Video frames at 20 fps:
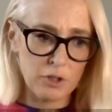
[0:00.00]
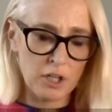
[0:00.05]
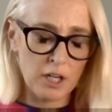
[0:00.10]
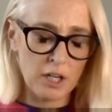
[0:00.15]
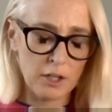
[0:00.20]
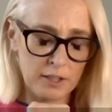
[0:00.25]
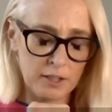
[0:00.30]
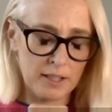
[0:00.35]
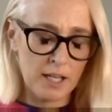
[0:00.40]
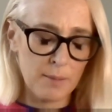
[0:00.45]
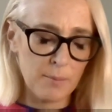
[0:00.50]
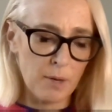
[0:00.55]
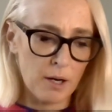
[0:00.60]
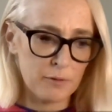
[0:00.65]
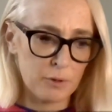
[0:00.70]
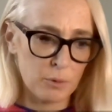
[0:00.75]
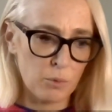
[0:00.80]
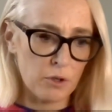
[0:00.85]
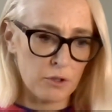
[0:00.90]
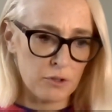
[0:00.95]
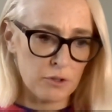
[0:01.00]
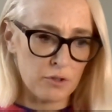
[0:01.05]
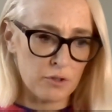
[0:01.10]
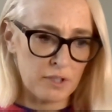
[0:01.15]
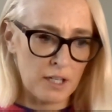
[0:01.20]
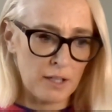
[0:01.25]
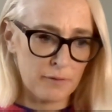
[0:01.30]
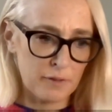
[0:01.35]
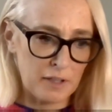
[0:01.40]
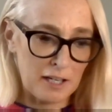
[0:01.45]
She kind of came off the worst
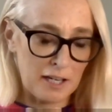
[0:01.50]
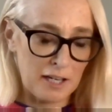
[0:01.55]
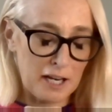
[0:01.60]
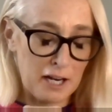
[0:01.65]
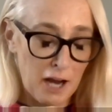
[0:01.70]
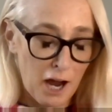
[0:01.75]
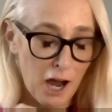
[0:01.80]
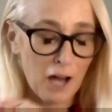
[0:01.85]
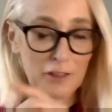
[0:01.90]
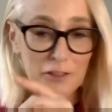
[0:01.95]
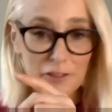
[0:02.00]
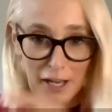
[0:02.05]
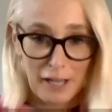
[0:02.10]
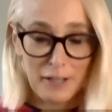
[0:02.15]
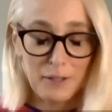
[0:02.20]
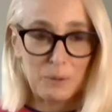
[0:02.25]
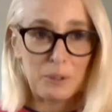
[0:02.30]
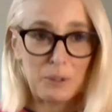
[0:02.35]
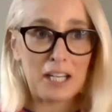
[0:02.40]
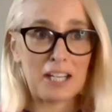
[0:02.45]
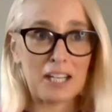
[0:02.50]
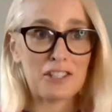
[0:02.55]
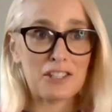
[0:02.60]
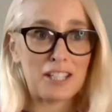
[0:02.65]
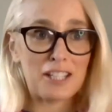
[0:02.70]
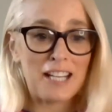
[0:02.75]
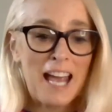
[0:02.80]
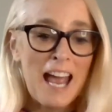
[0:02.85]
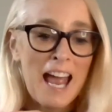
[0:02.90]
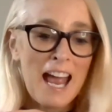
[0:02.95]
herself on that
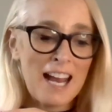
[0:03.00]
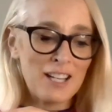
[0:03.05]
occasion.